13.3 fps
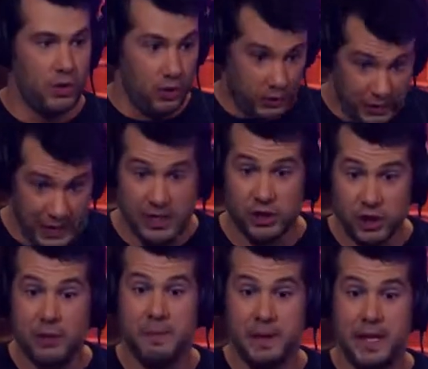this
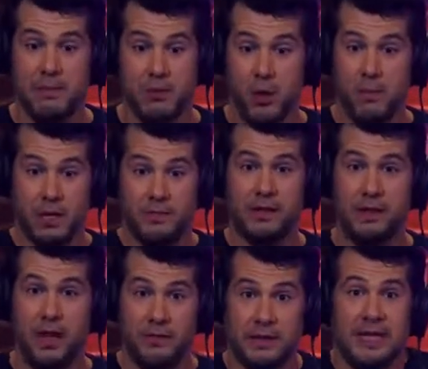should be a
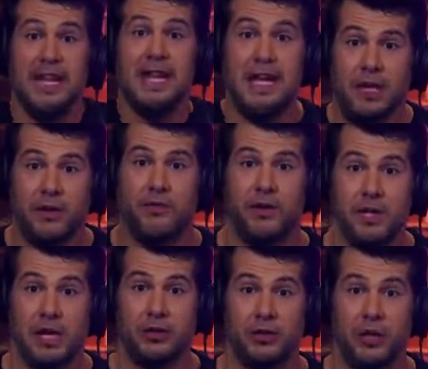moment of glee for
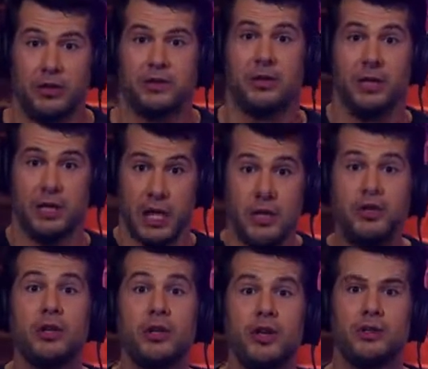the Young Turks. The
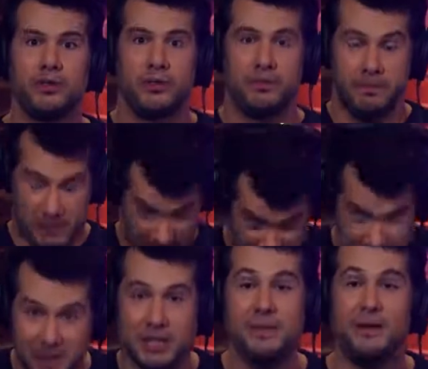Young Turks,
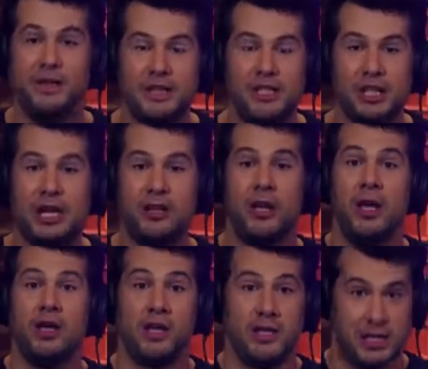specifically Cenk,
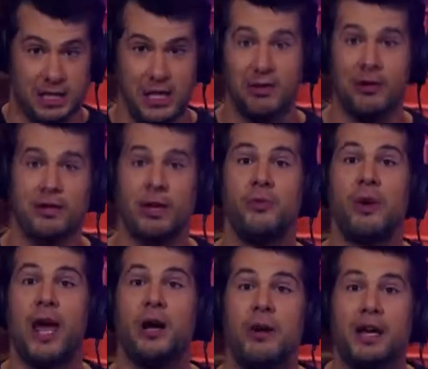considering their
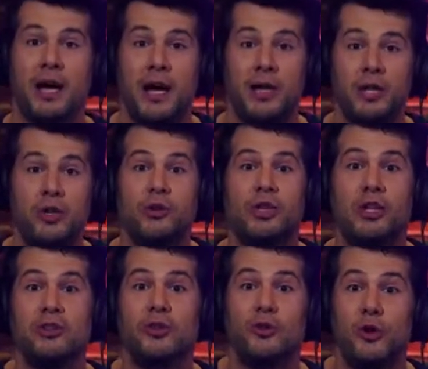rhetoric on
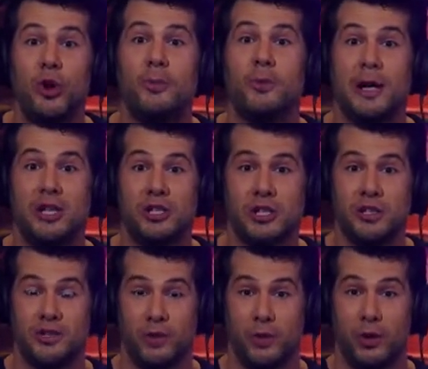unions and
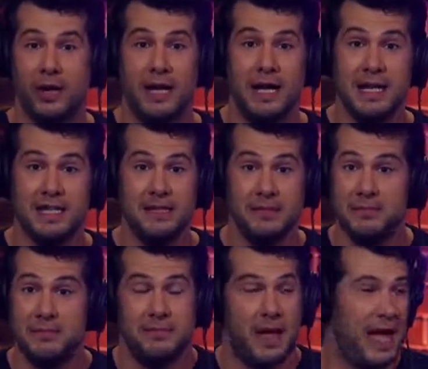corporations for,
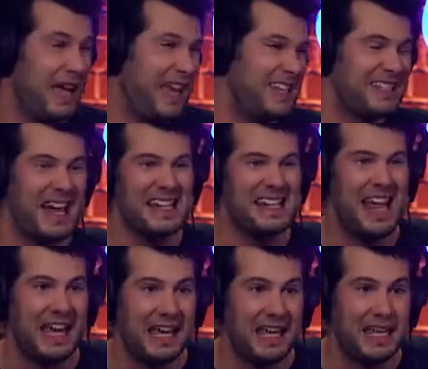I guess not
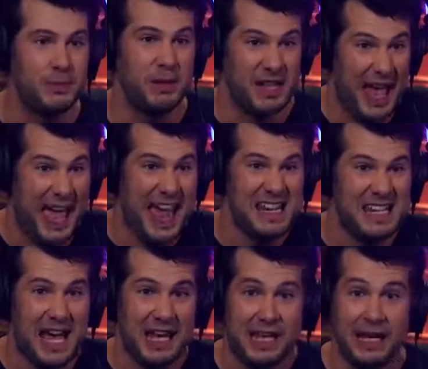decades, but a
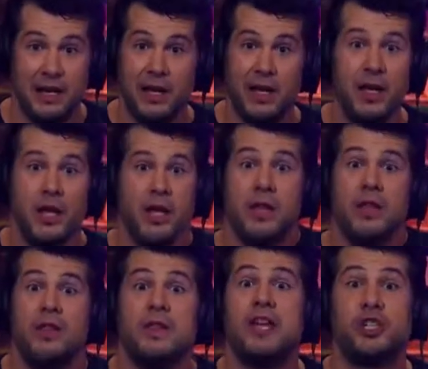decade,
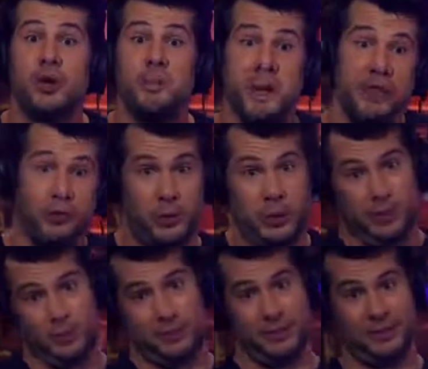they should be
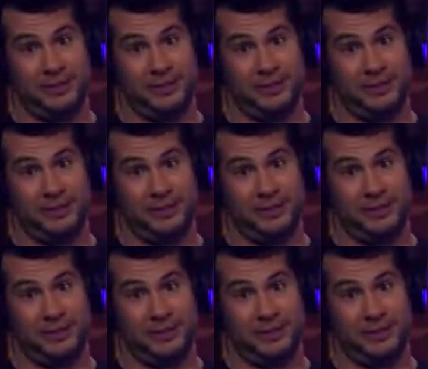thrilled.